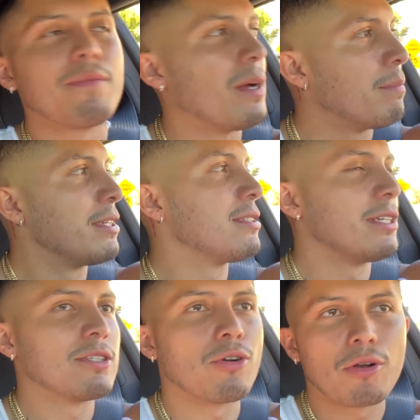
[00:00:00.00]
my
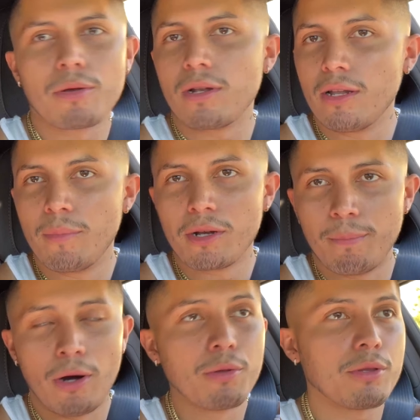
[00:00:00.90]
business, or a little bit of
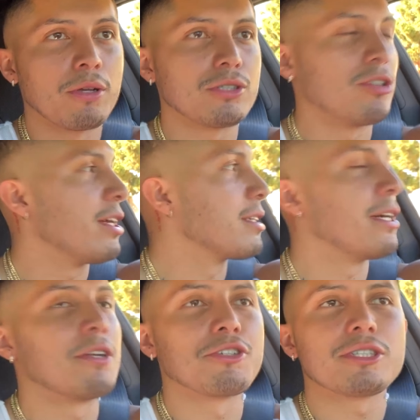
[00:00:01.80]
both, you know, so you guys get
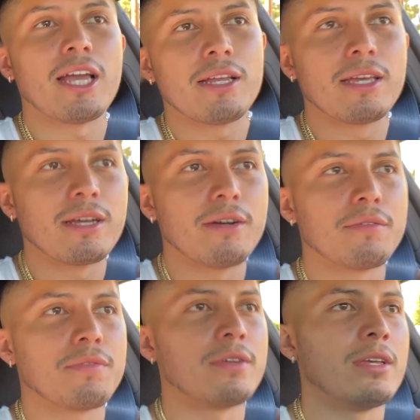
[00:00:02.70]
an understanding
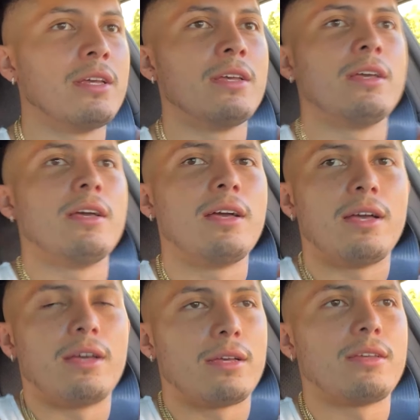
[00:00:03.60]

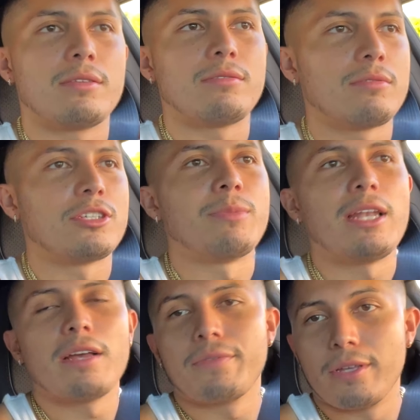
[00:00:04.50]
of just my
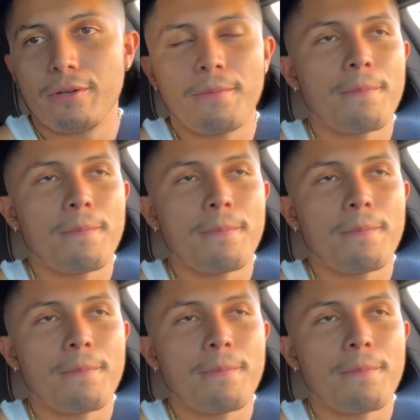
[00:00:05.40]
life, you know?